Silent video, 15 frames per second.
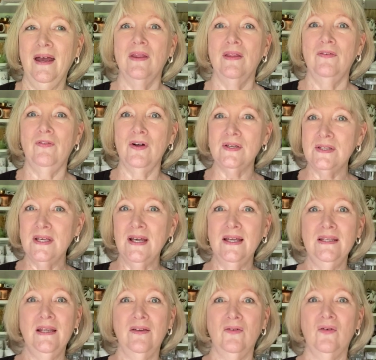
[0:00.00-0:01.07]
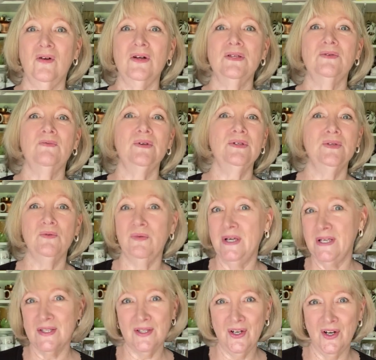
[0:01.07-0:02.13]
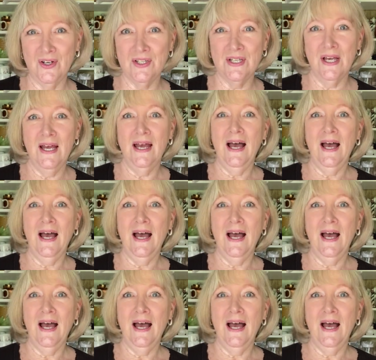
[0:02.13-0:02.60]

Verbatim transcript: The first thing I did, of course, was research.